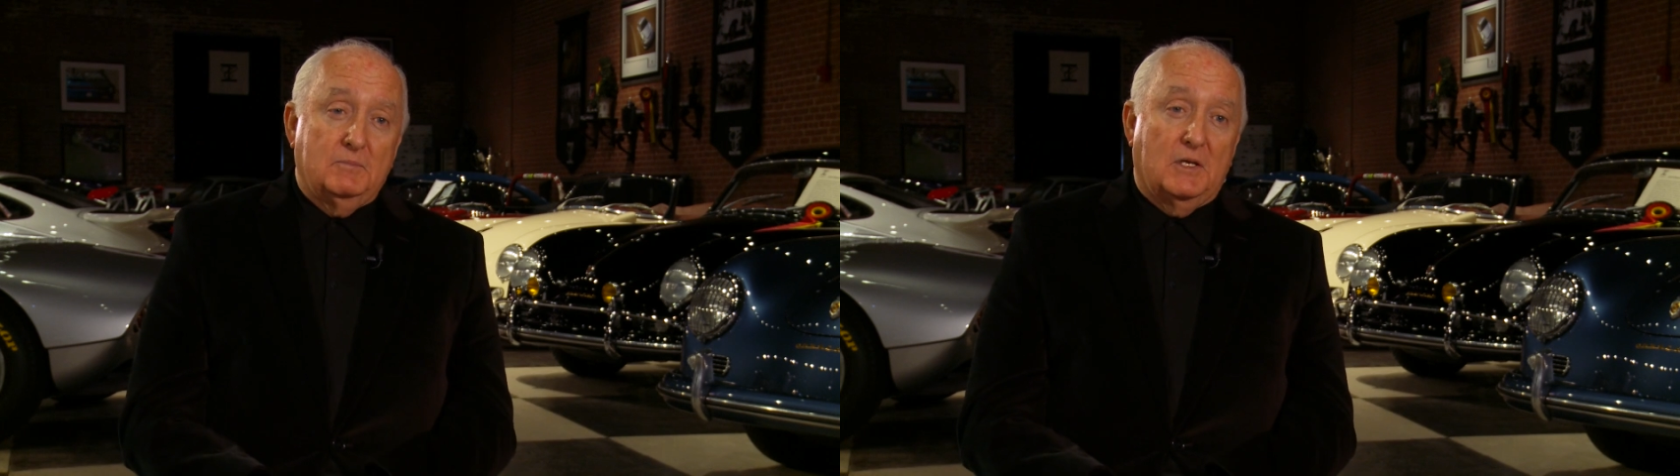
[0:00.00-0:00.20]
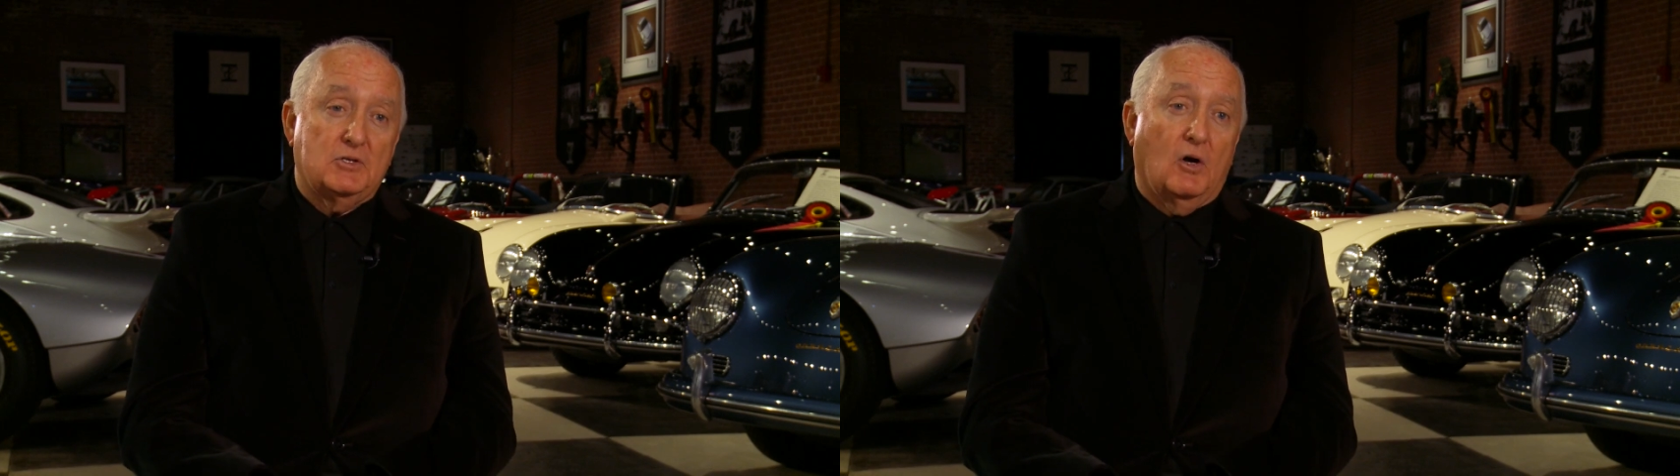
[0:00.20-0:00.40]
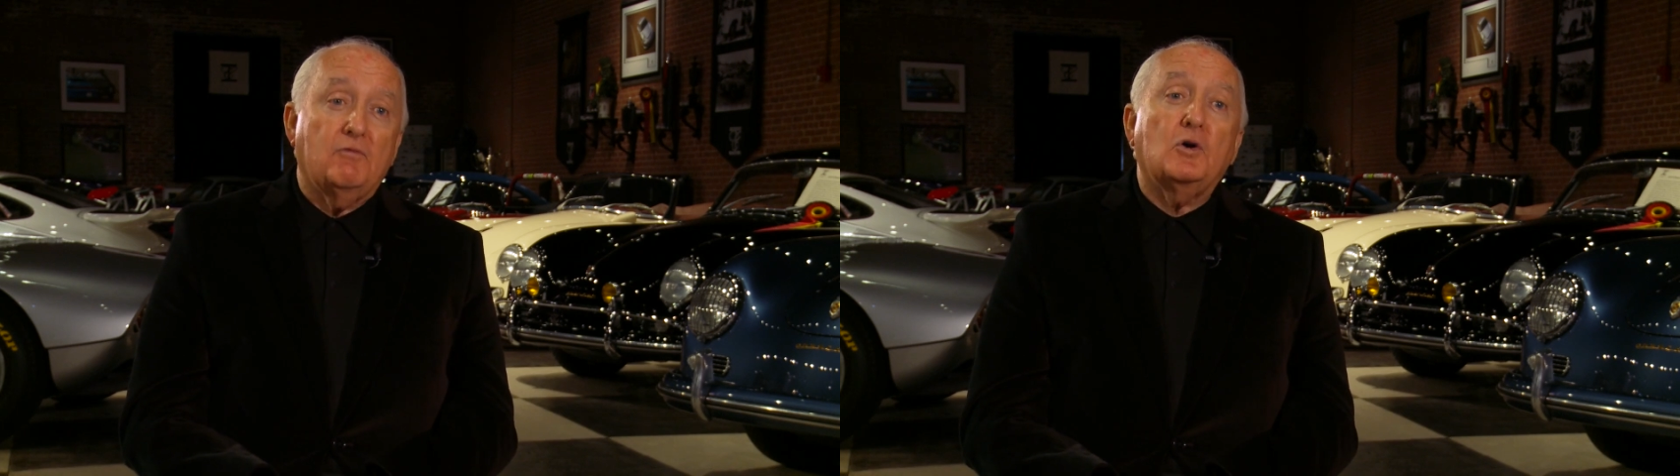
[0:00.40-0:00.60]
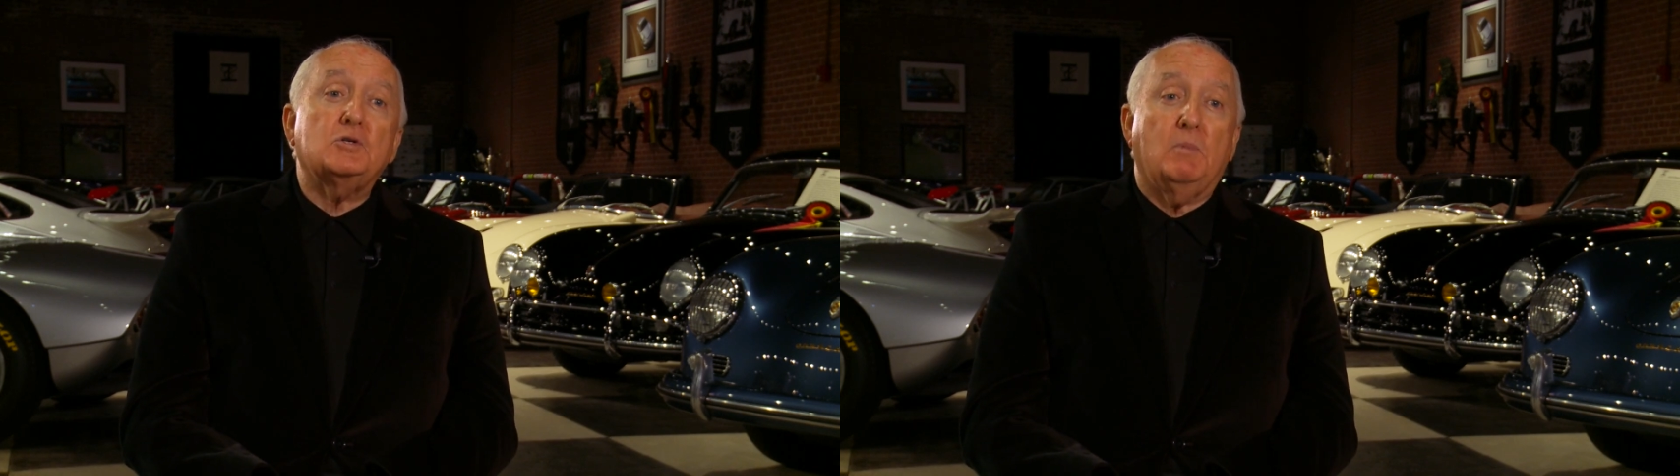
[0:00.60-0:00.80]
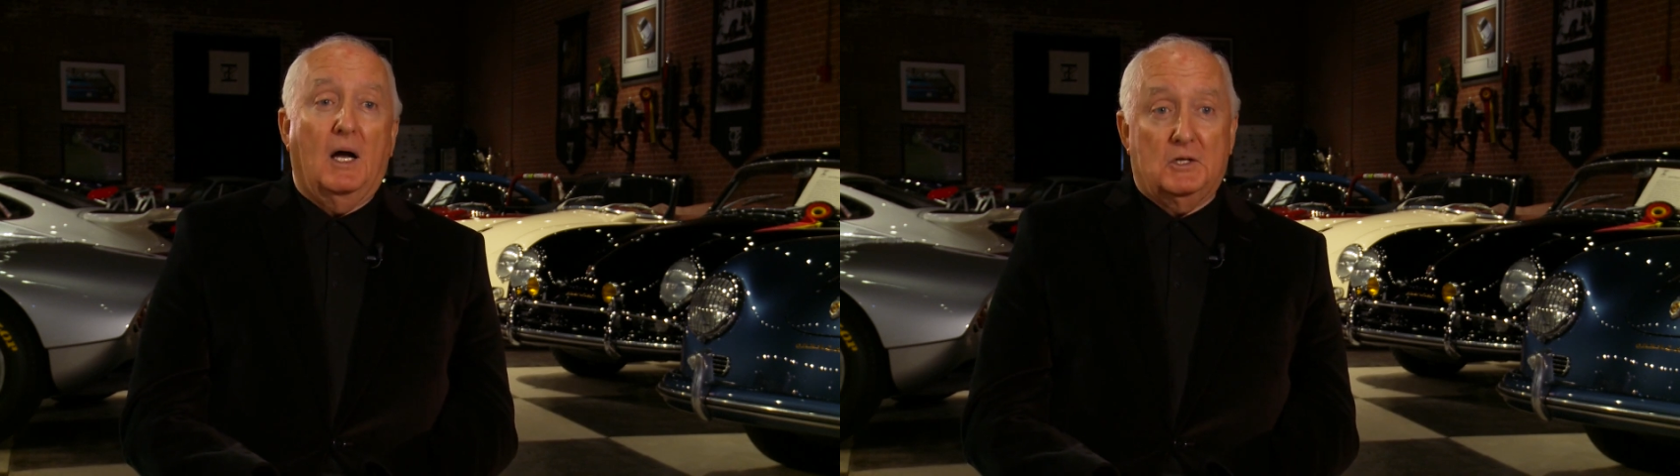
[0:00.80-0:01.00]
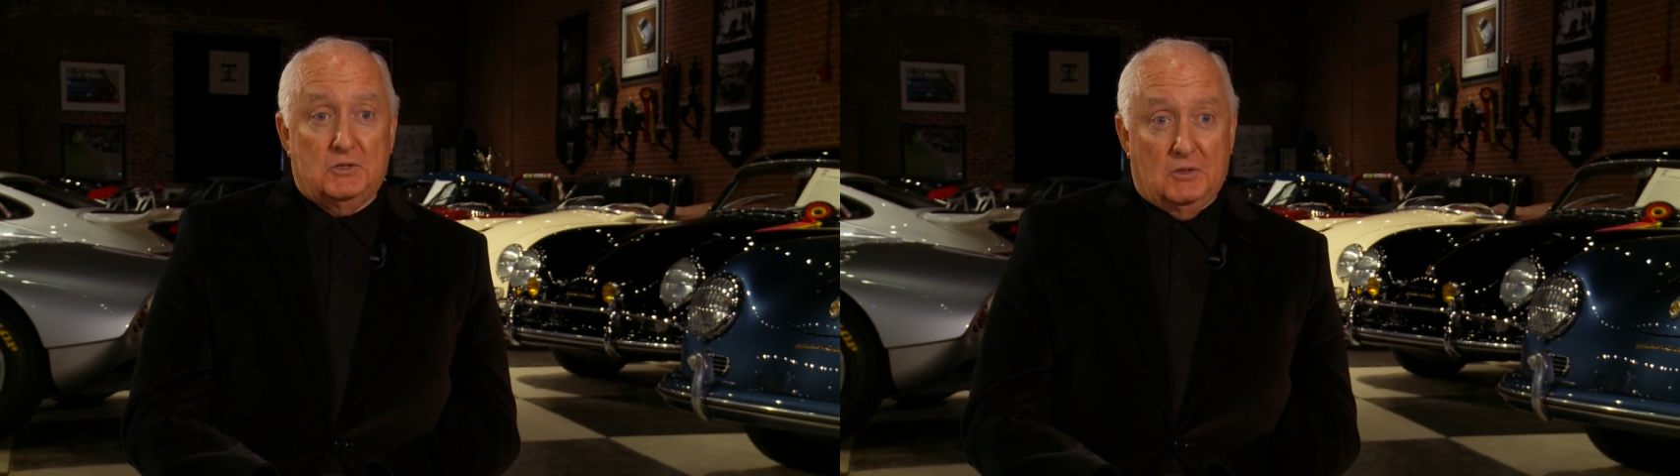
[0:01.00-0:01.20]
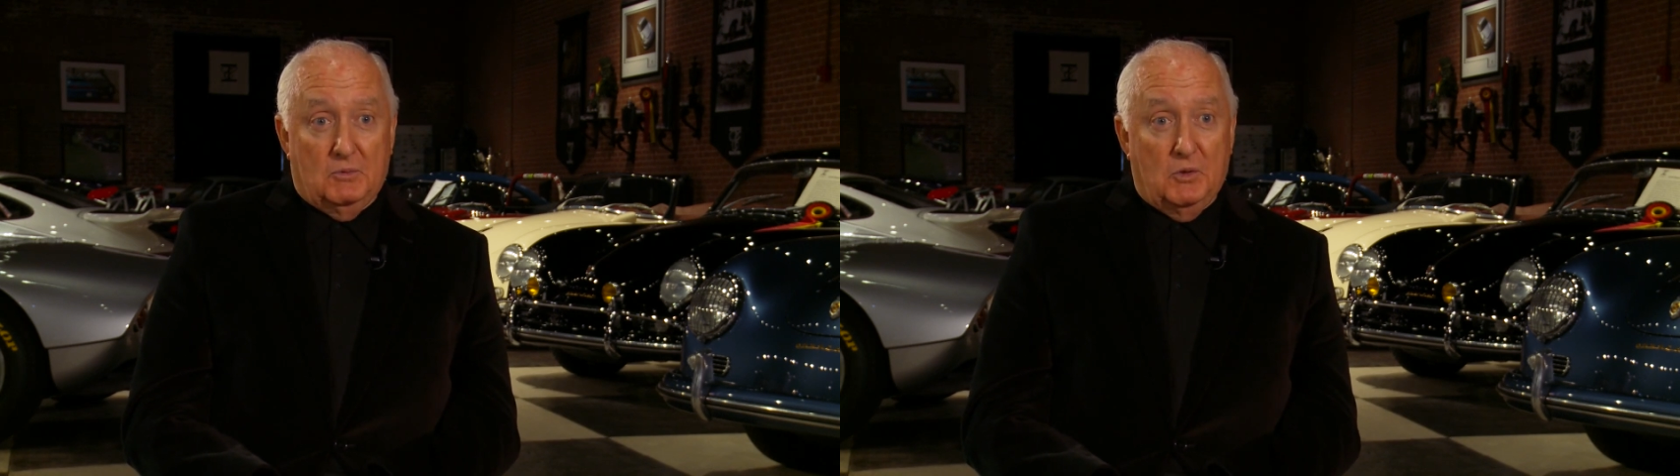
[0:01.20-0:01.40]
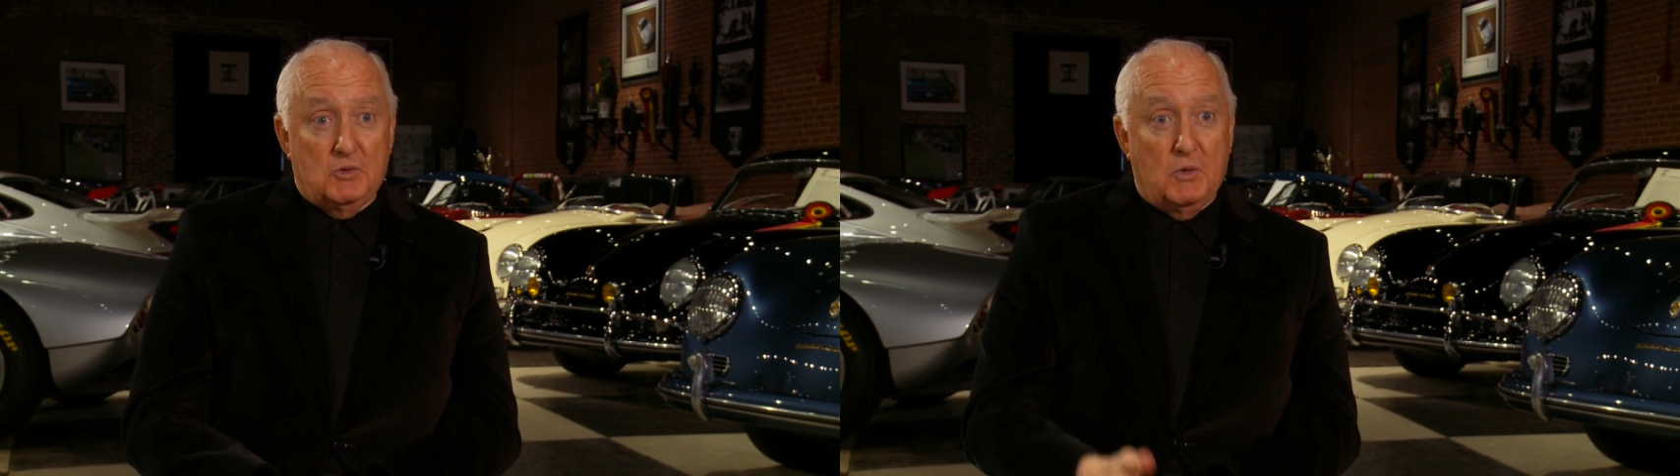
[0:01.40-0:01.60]
It's our first Boxster,
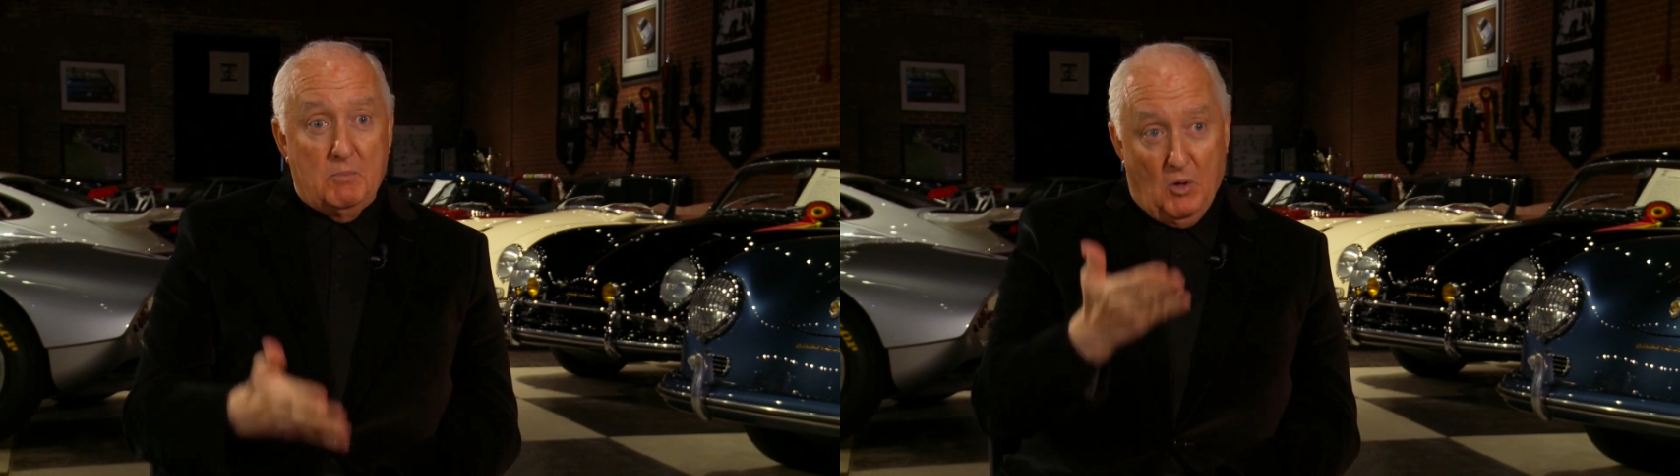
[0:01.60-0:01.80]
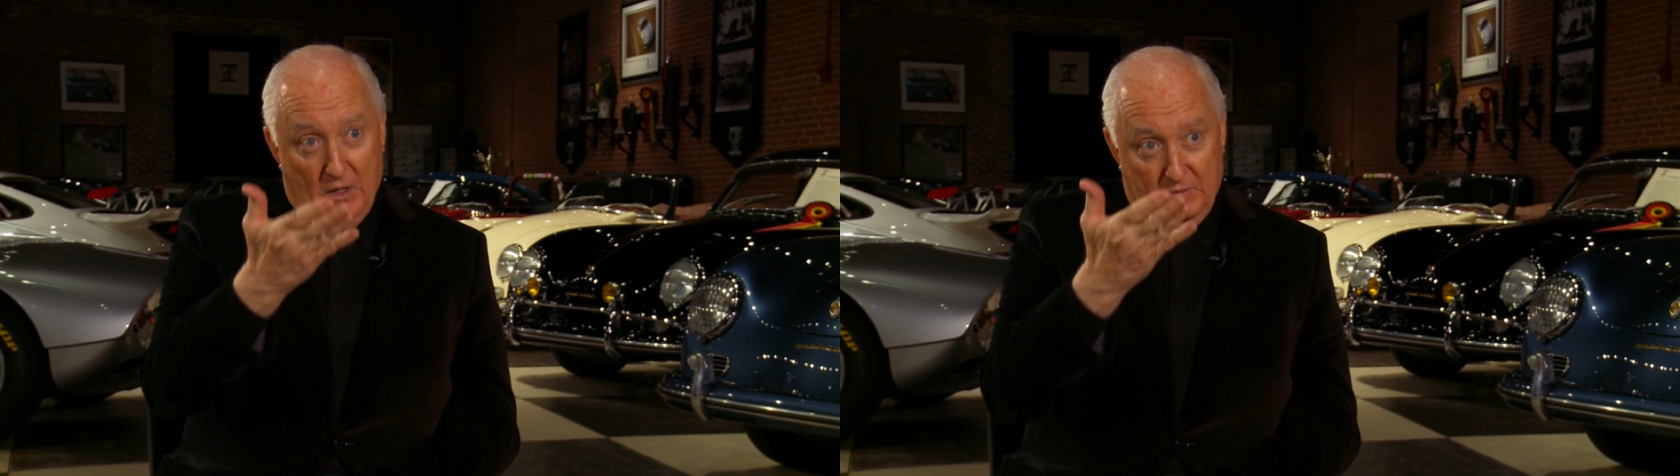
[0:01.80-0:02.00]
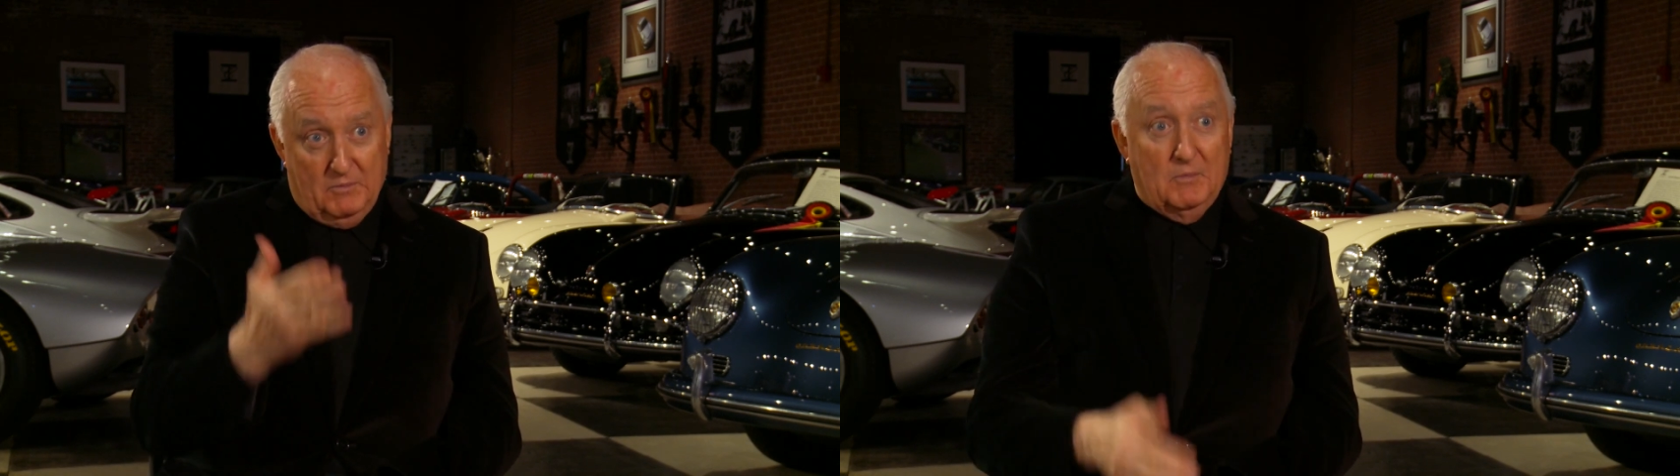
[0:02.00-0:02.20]
which we bought